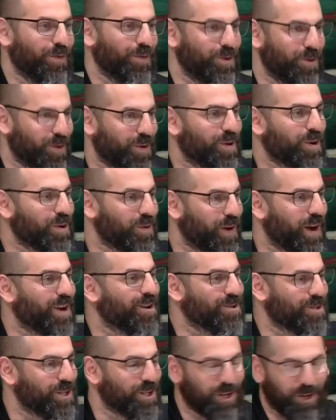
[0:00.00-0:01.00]
were
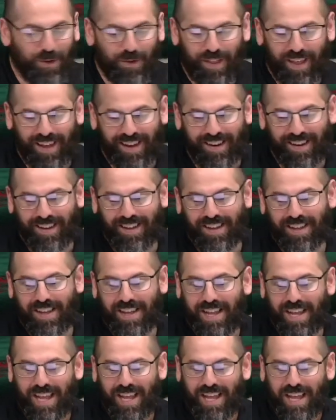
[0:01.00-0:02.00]
required to go there.
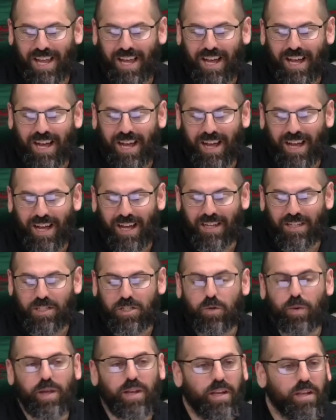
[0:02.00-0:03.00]

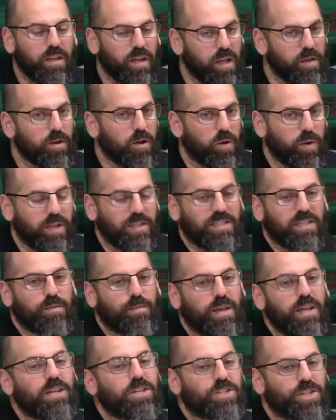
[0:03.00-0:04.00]
So in
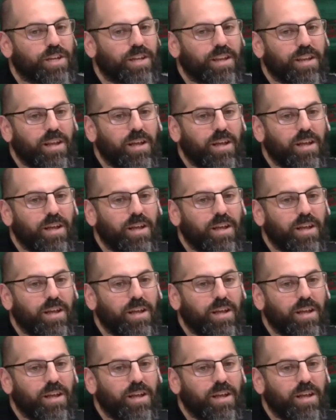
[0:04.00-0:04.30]
summation,